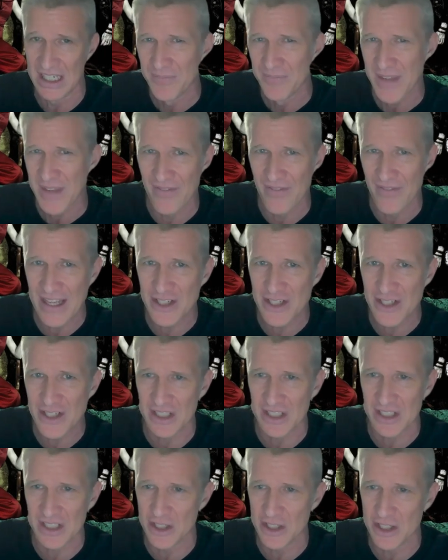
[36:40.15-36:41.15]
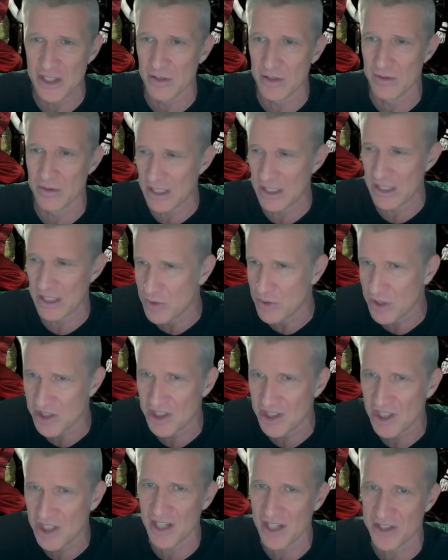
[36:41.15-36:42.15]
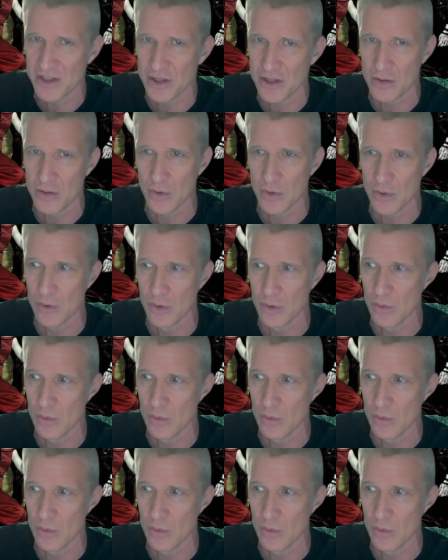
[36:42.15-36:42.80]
and they just each year you discuss through